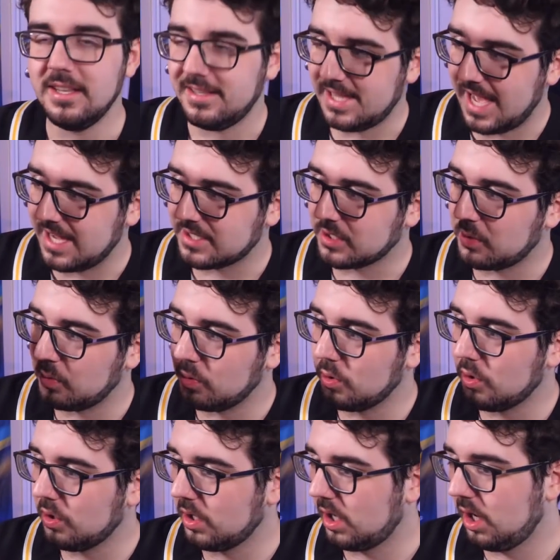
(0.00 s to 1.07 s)
That's
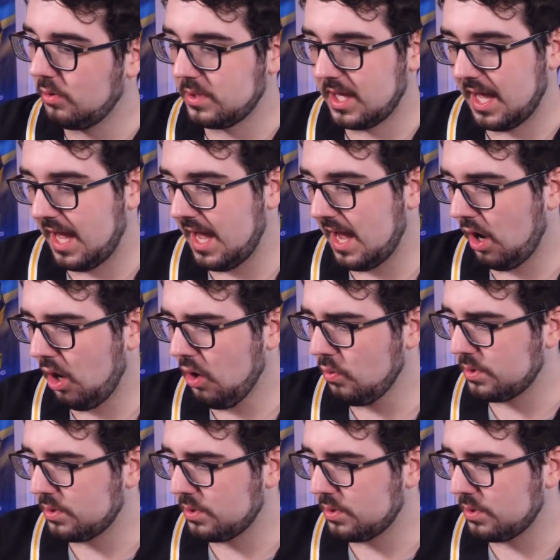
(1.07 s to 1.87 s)
cool. Oh yeah,